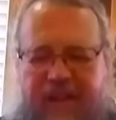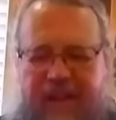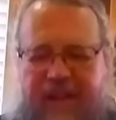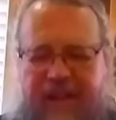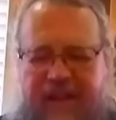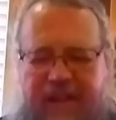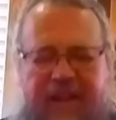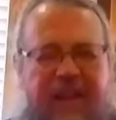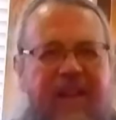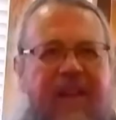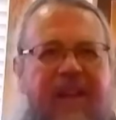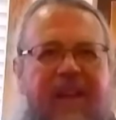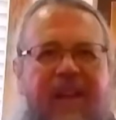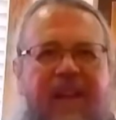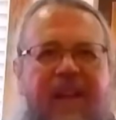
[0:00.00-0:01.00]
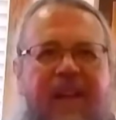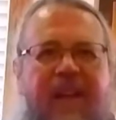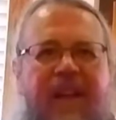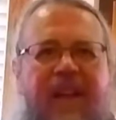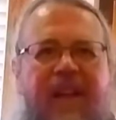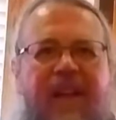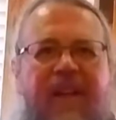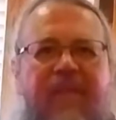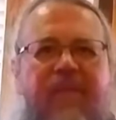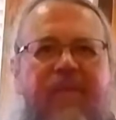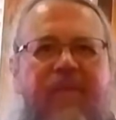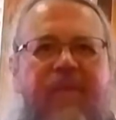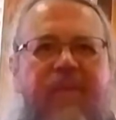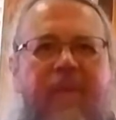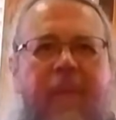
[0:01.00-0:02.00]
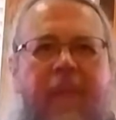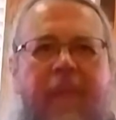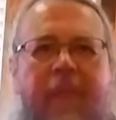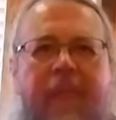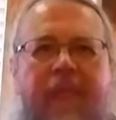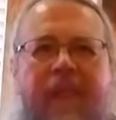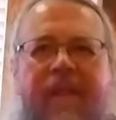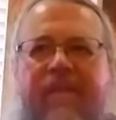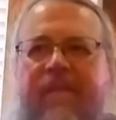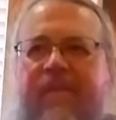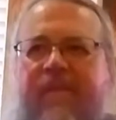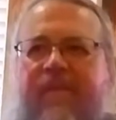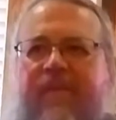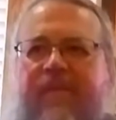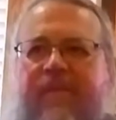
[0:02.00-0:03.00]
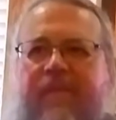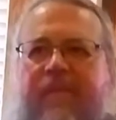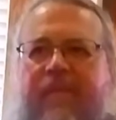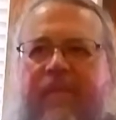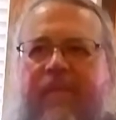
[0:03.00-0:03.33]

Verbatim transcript: Um, well, Will. Brian.